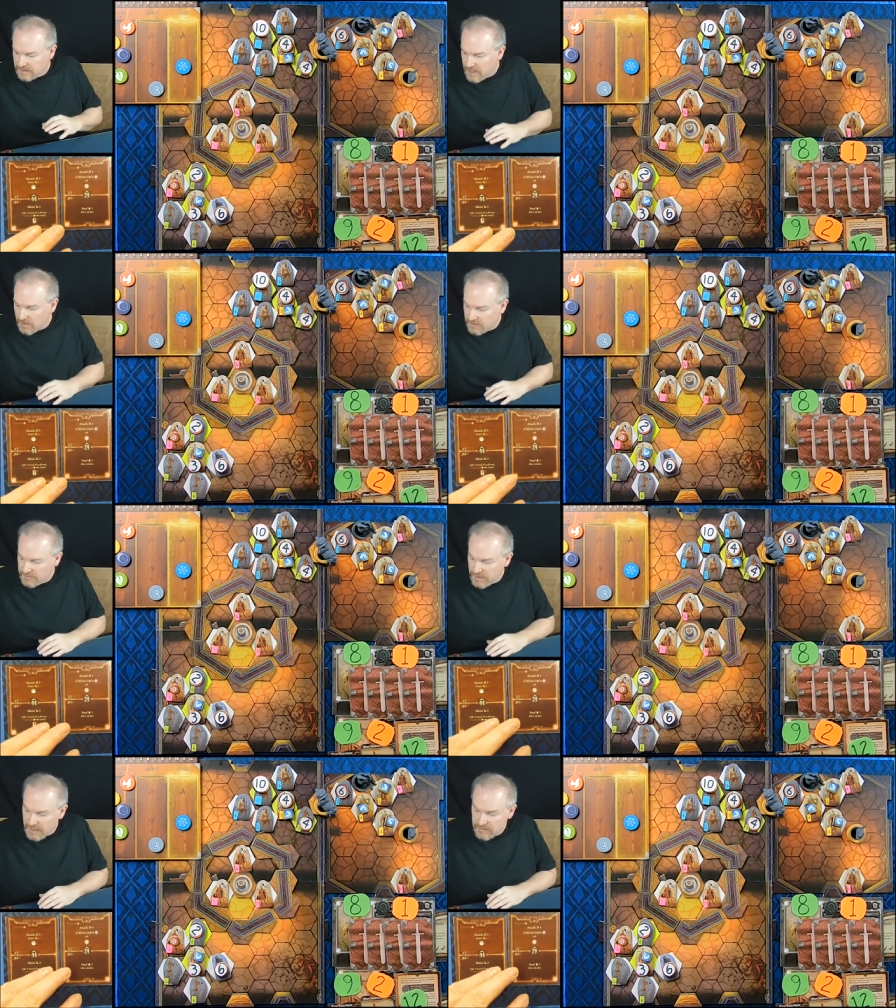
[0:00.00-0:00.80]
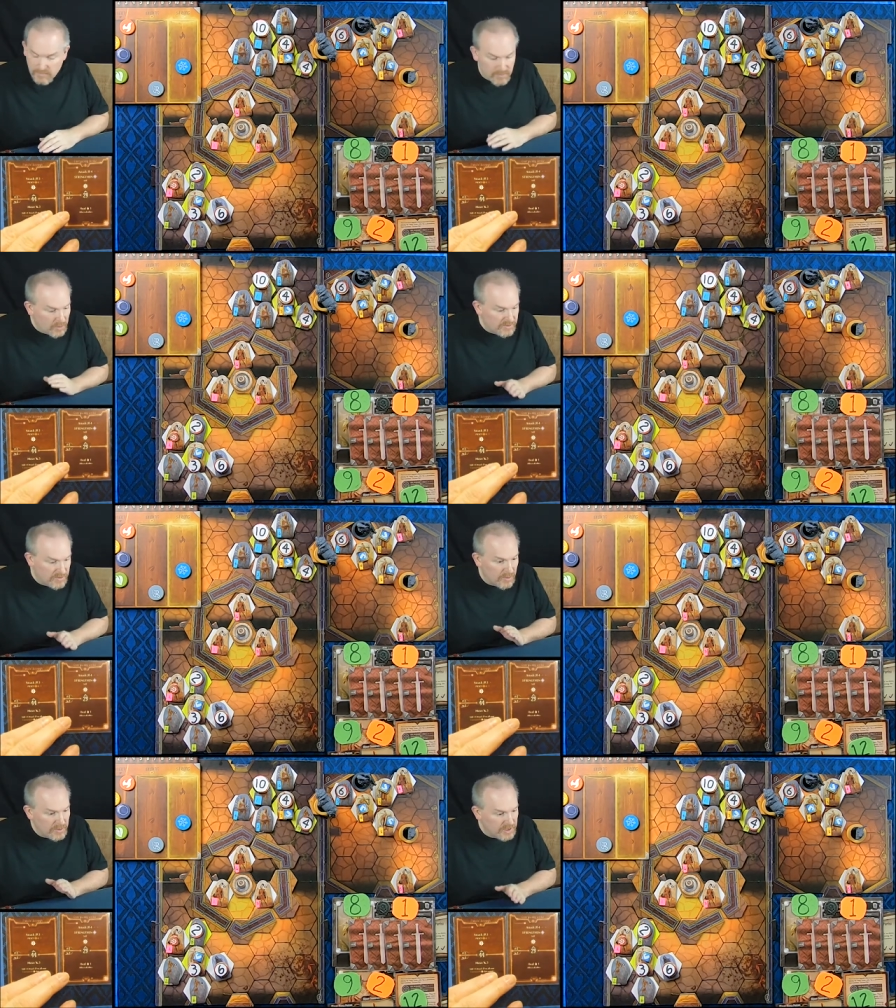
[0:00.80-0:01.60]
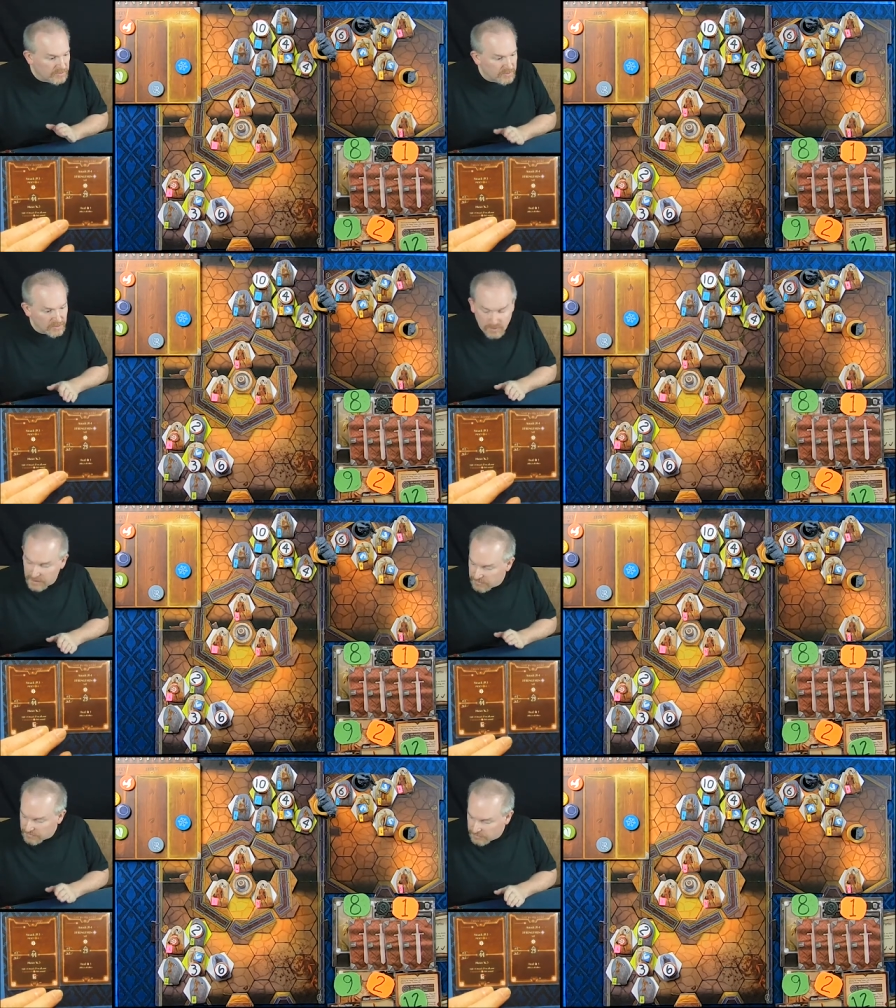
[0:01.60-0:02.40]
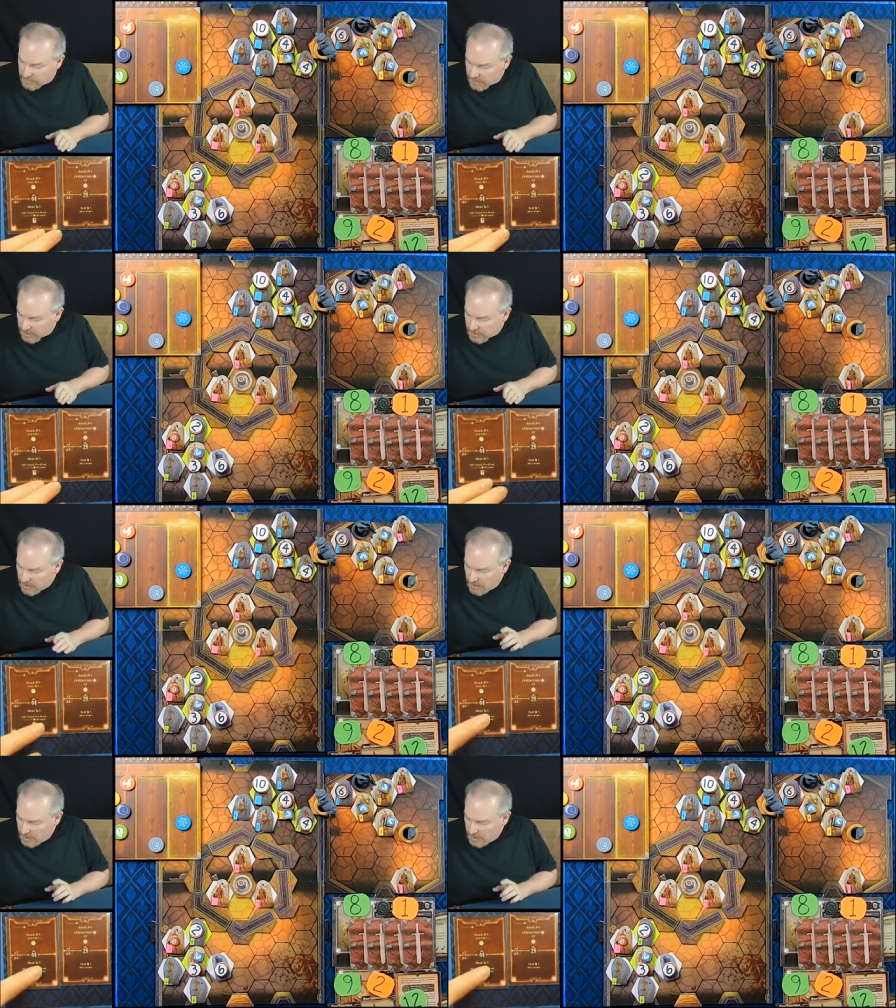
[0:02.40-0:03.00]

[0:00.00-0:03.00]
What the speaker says: now we've got Mojo controlling through Barry.